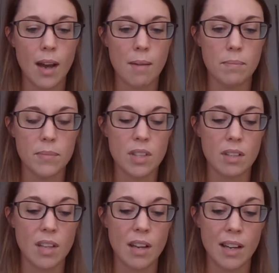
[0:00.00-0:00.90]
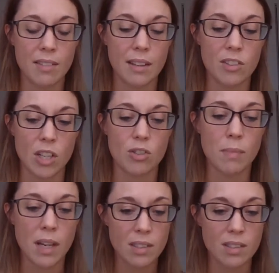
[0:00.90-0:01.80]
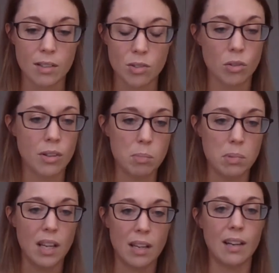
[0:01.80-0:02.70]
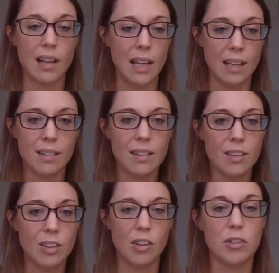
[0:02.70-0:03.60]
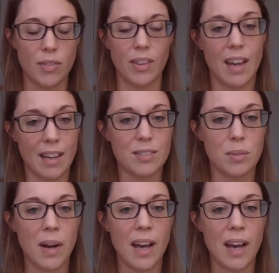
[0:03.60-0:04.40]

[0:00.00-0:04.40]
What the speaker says: So certainly, I think the Cheshire and Merseyside story is particularly good for that,